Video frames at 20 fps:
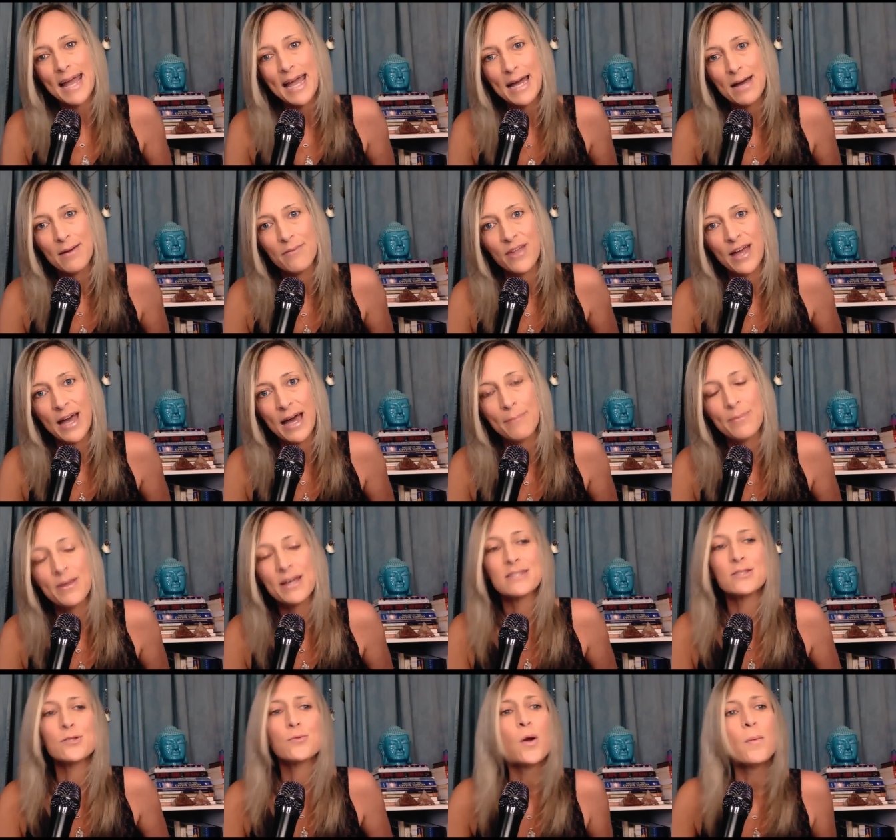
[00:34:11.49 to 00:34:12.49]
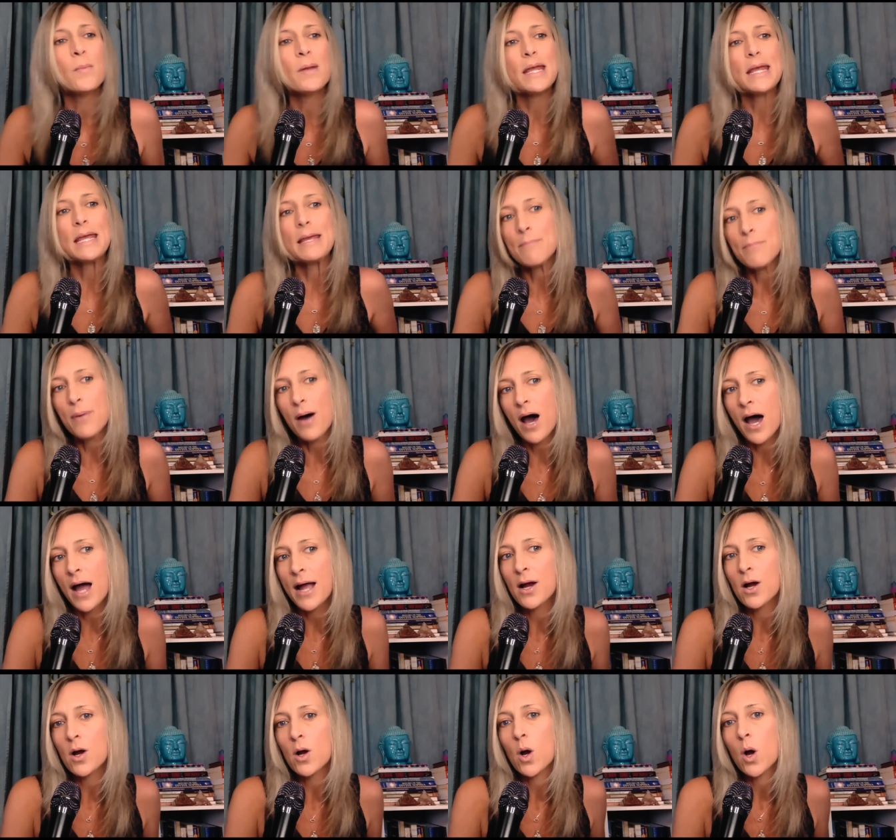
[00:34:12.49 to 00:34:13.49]
to have that because in the Roman
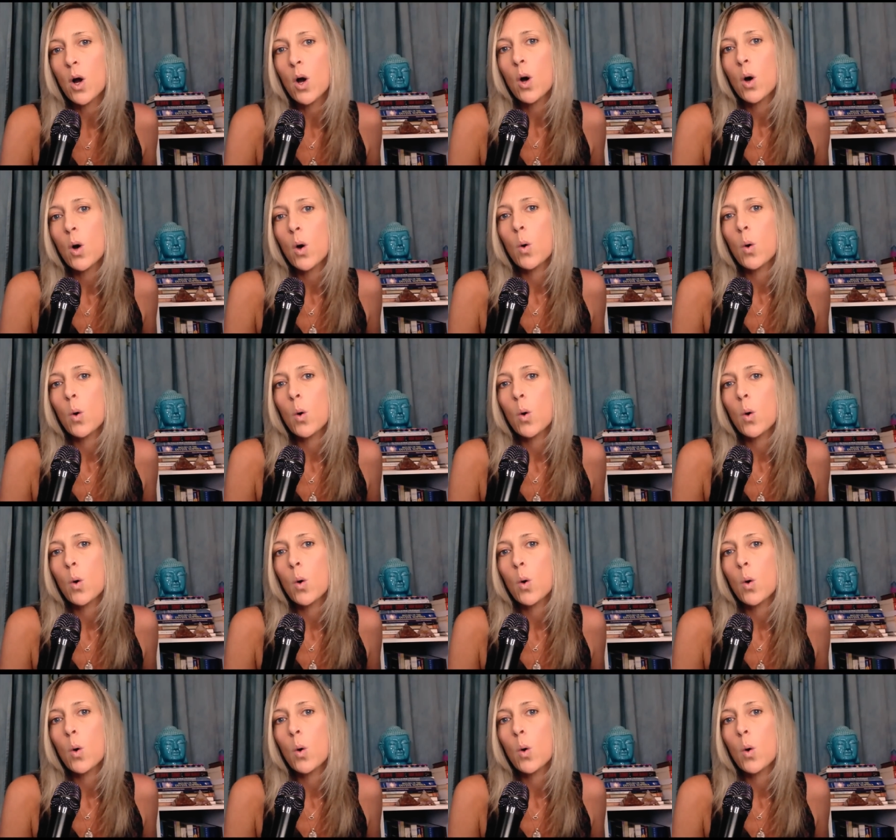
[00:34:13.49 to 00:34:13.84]
Empire,